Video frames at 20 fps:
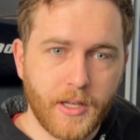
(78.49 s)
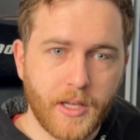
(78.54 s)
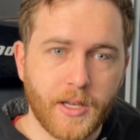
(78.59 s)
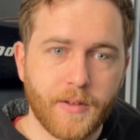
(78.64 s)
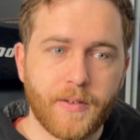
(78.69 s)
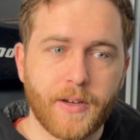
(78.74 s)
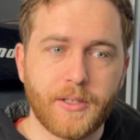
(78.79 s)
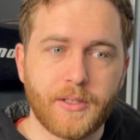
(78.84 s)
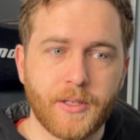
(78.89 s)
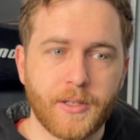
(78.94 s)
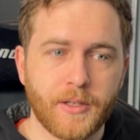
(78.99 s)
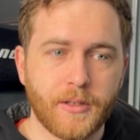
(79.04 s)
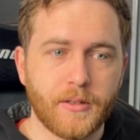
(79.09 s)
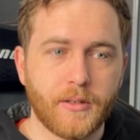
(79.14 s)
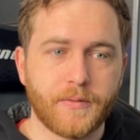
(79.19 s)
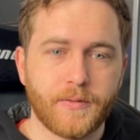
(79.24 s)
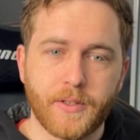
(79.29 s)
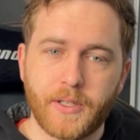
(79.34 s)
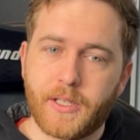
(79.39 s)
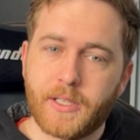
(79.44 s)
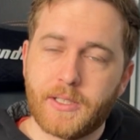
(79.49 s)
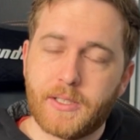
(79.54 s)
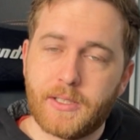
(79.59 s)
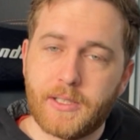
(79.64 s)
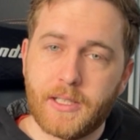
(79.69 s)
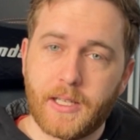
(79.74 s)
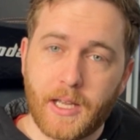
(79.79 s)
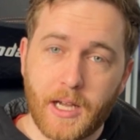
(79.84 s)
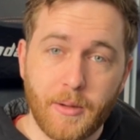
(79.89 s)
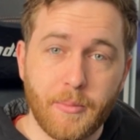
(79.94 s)
If I turn it off, you can
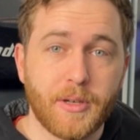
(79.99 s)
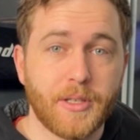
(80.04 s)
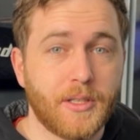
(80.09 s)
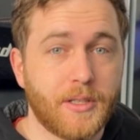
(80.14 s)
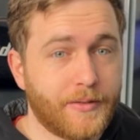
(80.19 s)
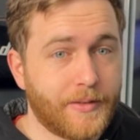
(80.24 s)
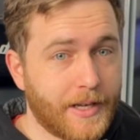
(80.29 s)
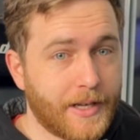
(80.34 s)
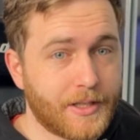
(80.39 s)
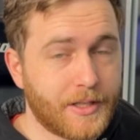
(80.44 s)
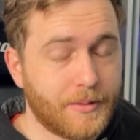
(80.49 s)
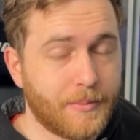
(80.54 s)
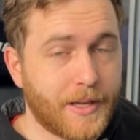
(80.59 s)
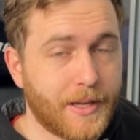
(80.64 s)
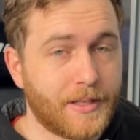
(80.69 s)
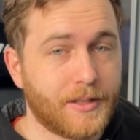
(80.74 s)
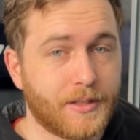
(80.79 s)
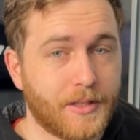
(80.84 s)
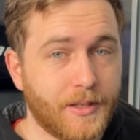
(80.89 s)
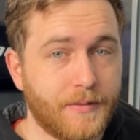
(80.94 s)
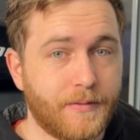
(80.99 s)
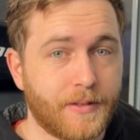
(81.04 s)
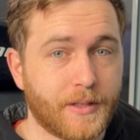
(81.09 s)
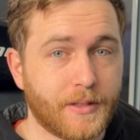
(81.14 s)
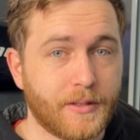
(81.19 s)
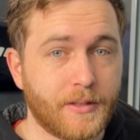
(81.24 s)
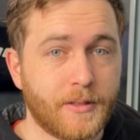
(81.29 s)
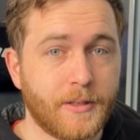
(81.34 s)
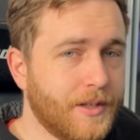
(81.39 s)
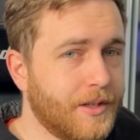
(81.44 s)
see how much it actually makes a
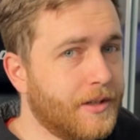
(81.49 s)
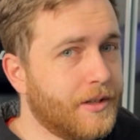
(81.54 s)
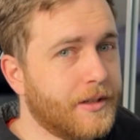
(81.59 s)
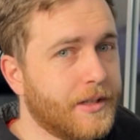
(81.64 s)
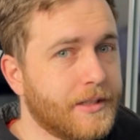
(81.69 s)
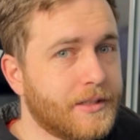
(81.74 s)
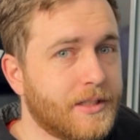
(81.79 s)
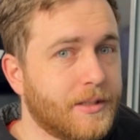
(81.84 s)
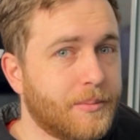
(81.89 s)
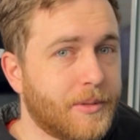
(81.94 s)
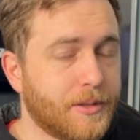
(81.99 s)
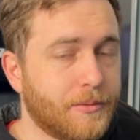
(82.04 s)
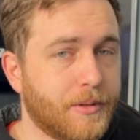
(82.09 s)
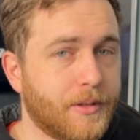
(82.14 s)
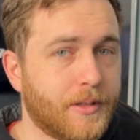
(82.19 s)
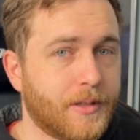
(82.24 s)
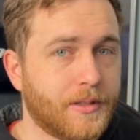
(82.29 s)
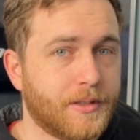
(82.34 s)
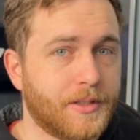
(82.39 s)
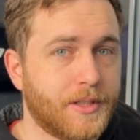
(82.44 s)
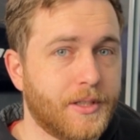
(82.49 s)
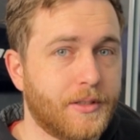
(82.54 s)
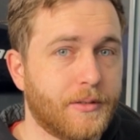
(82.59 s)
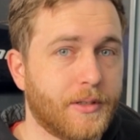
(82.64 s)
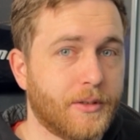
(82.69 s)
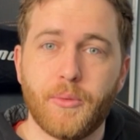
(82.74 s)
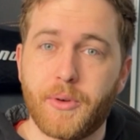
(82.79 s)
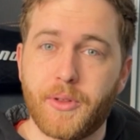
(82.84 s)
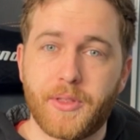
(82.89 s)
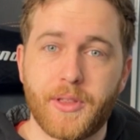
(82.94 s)
difference. You know, that's something worth
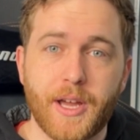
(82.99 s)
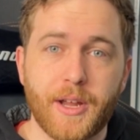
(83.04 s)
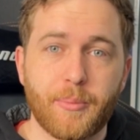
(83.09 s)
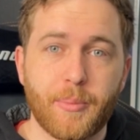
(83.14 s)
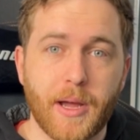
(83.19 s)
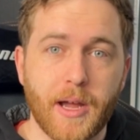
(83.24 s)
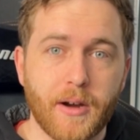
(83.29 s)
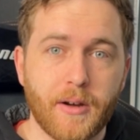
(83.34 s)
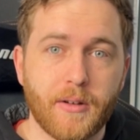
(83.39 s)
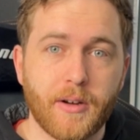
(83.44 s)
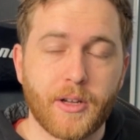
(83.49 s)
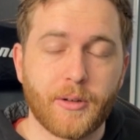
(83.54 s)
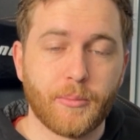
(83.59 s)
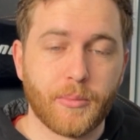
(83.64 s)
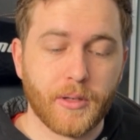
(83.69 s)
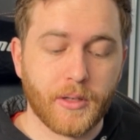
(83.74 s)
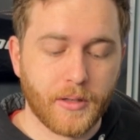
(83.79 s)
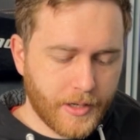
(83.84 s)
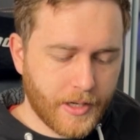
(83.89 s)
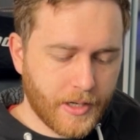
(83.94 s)
considering with that background blur.